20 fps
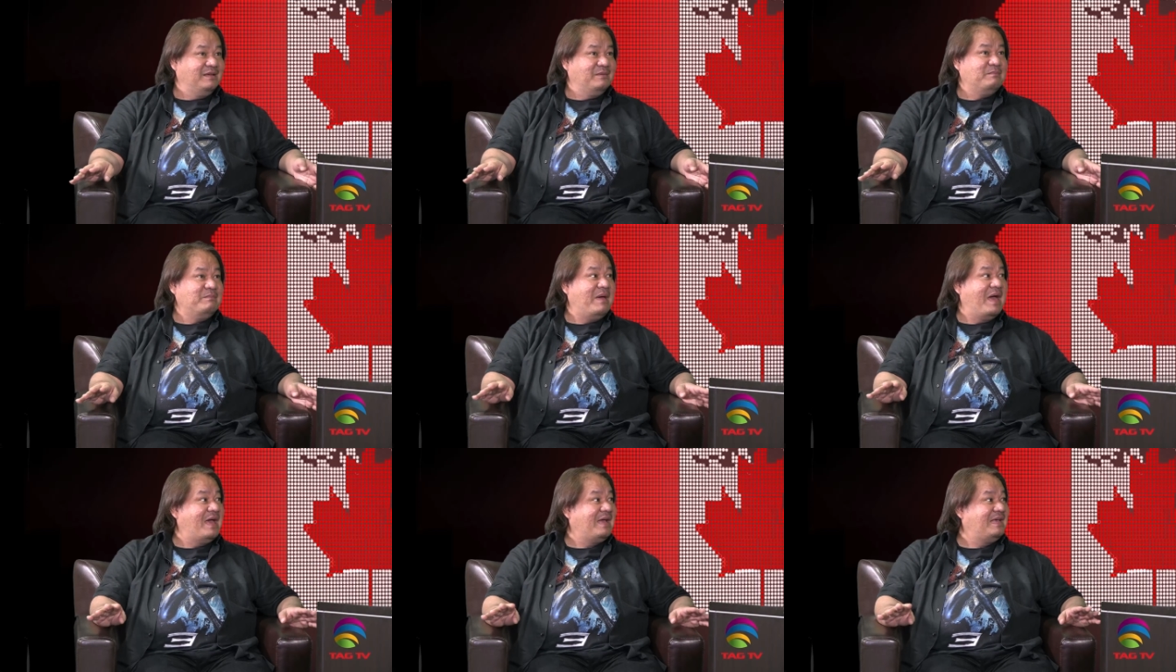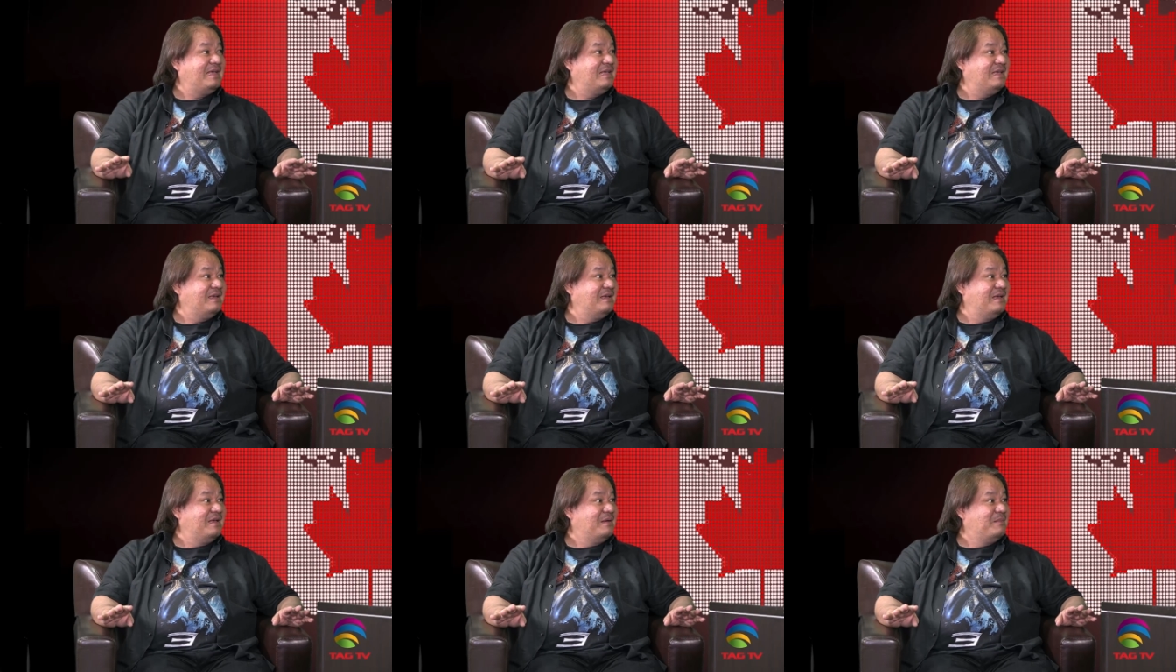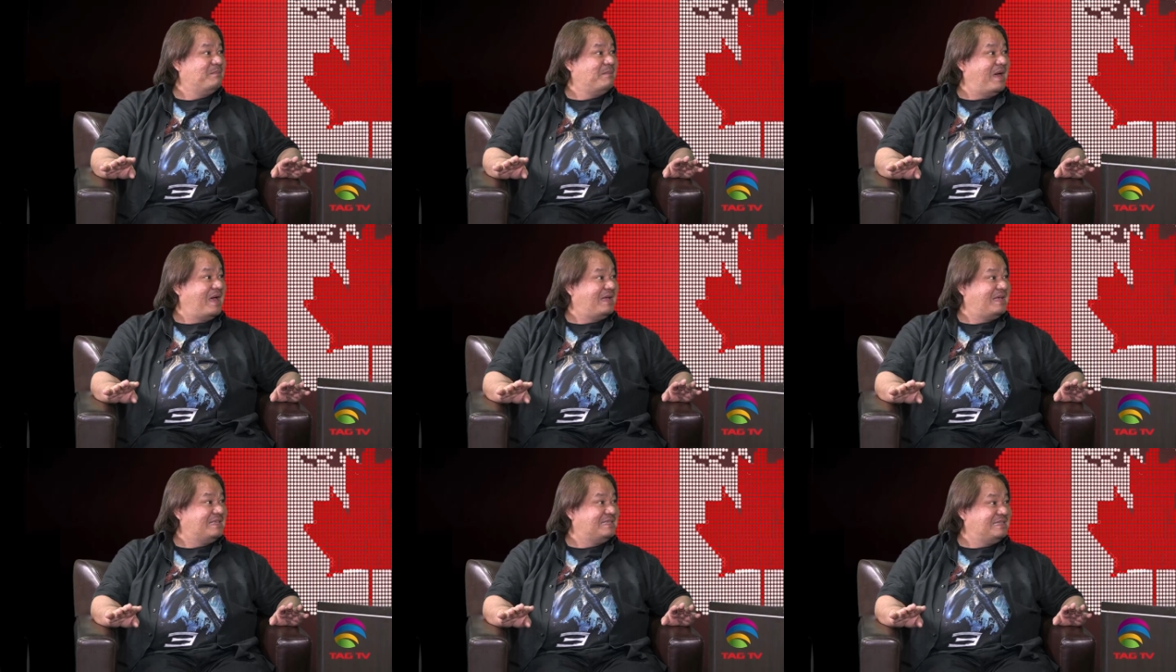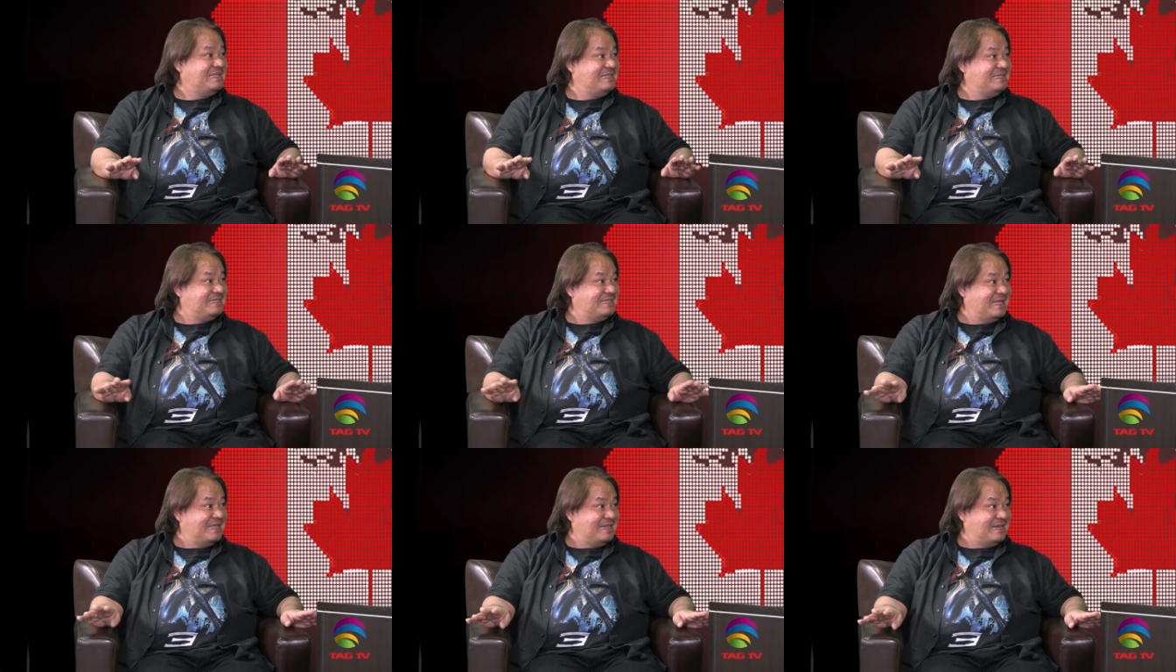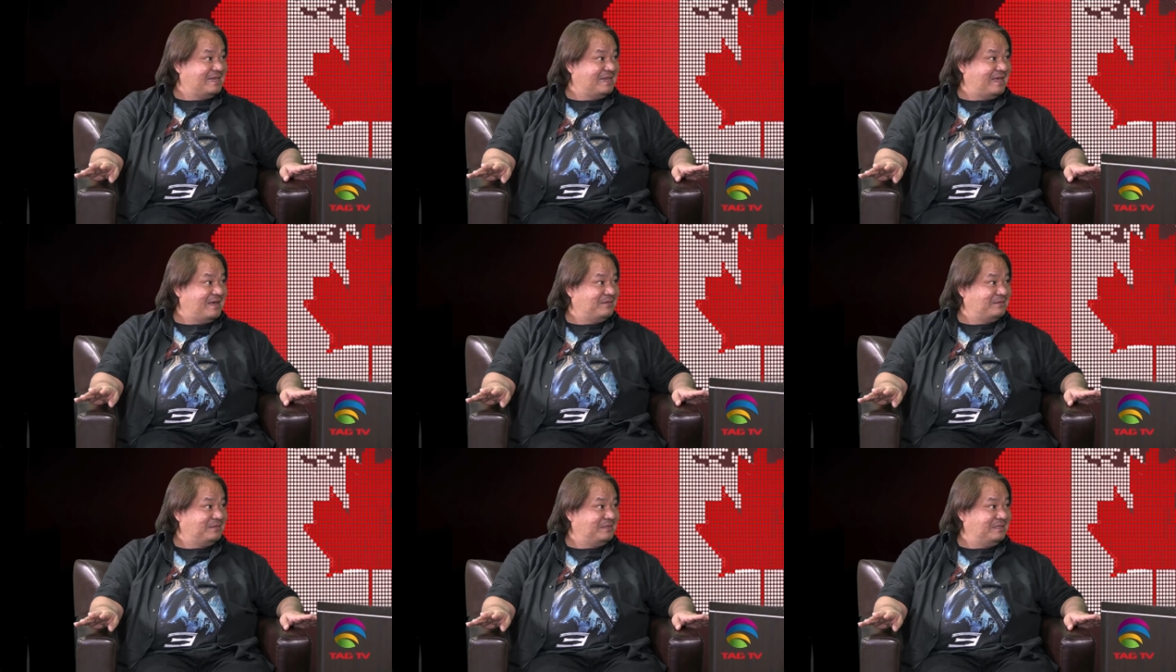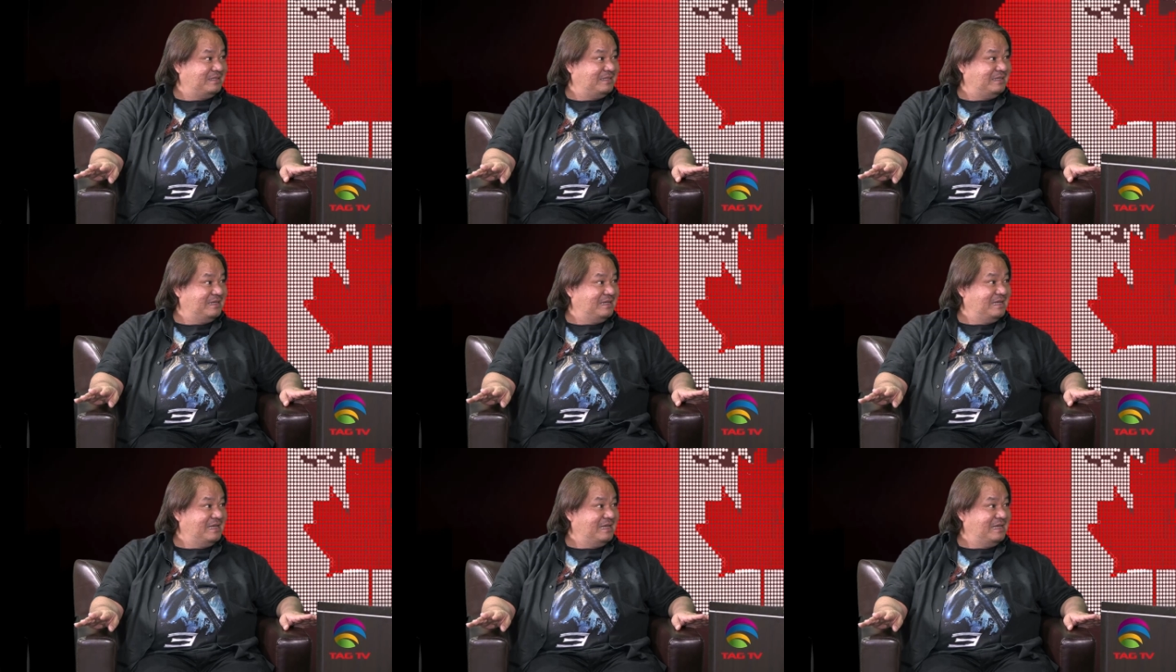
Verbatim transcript: That's Maga strict. Magazine is not allowed.